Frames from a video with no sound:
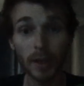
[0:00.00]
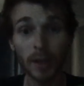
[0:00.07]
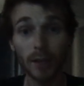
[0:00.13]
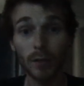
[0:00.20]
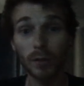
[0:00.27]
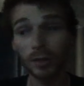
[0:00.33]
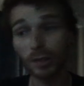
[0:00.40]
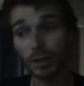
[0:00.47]

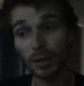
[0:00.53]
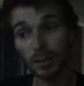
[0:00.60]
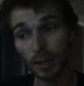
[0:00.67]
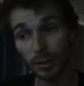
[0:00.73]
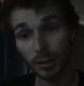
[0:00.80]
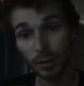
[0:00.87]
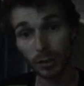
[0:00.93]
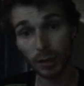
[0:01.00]
which
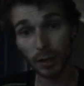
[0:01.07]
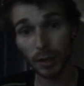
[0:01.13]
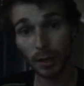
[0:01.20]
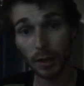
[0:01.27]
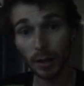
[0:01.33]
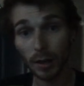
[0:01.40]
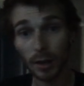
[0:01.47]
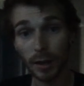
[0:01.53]
essentially
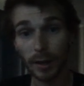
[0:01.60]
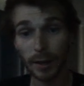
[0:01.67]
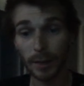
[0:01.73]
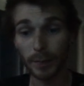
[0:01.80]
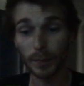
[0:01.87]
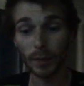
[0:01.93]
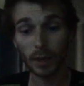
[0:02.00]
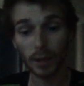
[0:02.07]

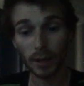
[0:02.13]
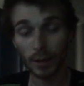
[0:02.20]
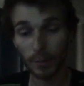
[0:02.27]
can have